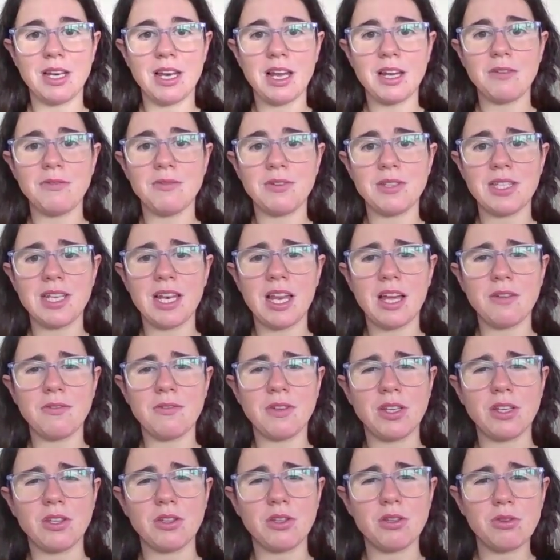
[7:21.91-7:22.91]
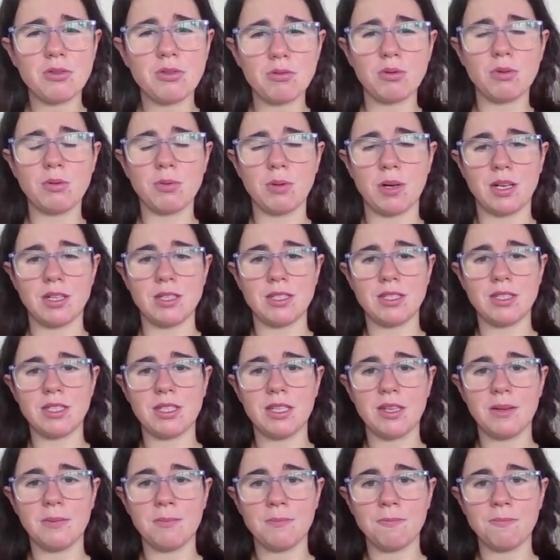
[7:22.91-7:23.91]
Life is lifing through
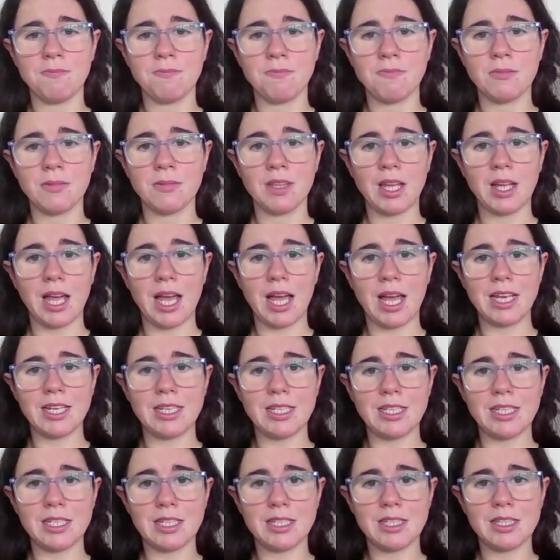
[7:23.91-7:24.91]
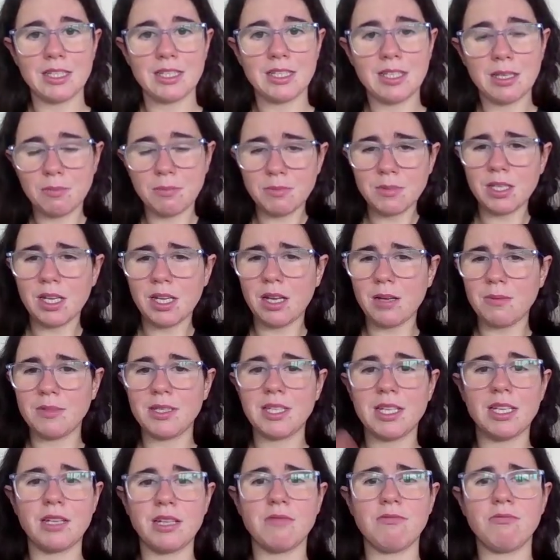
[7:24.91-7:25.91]
us. And
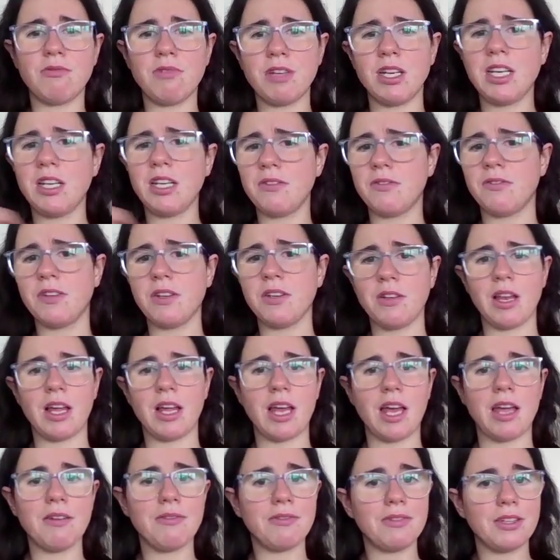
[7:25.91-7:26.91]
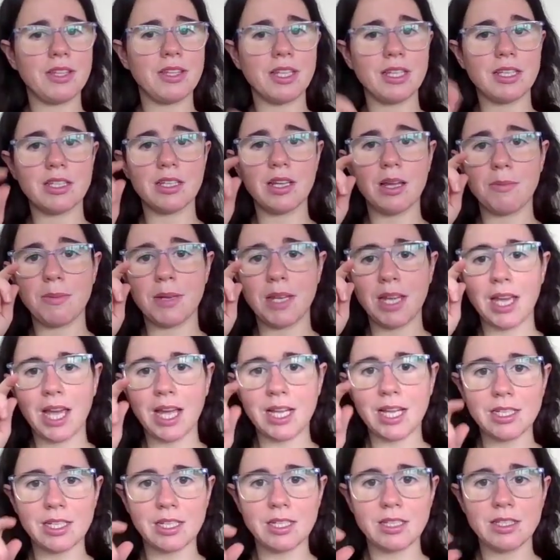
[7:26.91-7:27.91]
sometimes it can really feel like everything's coming
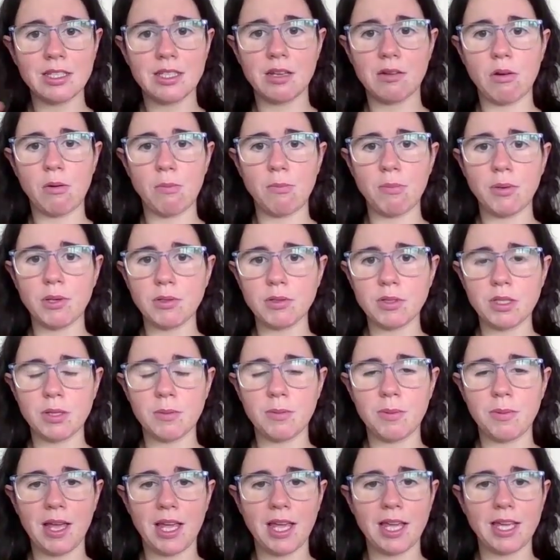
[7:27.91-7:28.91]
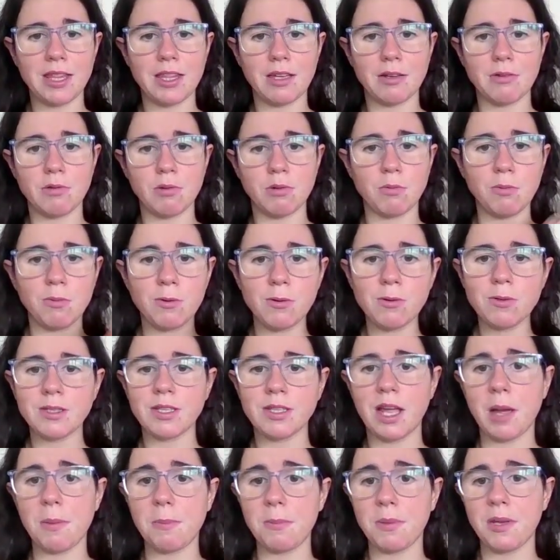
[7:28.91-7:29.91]
at us. There are bills to pay, there are
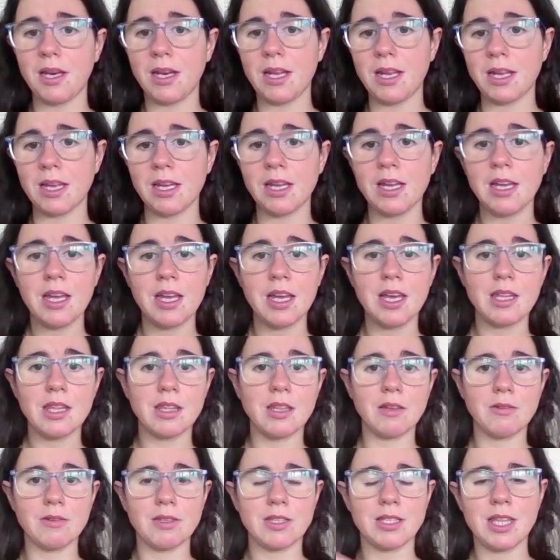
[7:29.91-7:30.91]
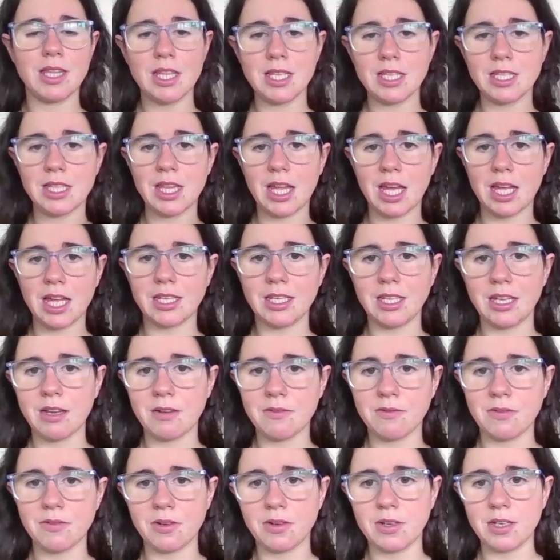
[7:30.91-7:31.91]
wars happening, there's this, that, and the
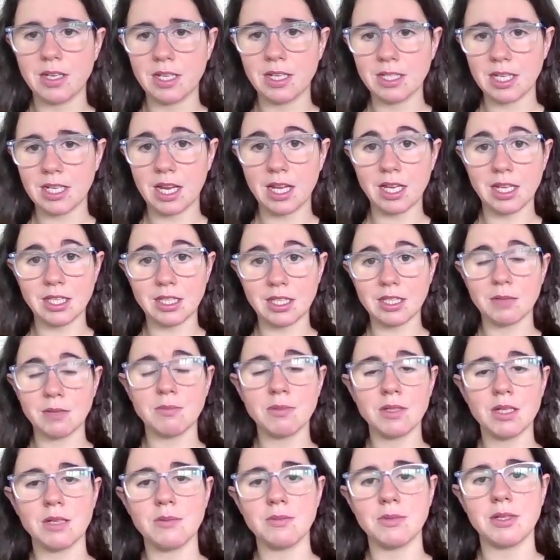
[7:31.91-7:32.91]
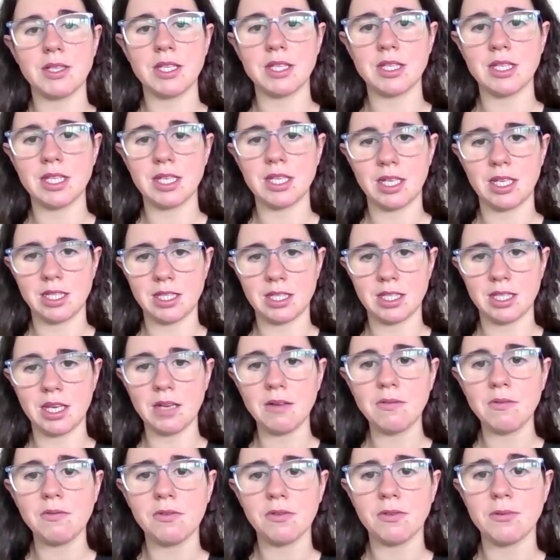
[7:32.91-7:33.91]
other. And it's like sometimes it's
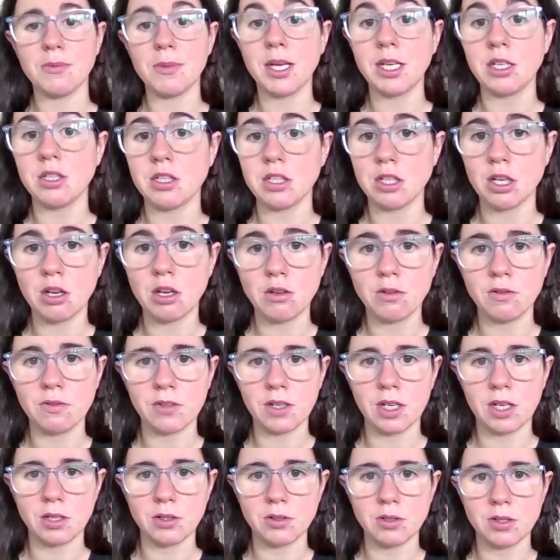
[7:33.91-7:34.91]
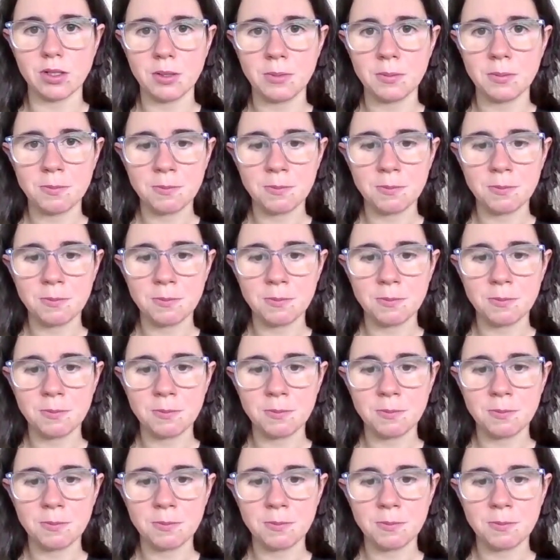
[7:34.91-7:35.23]
information overload.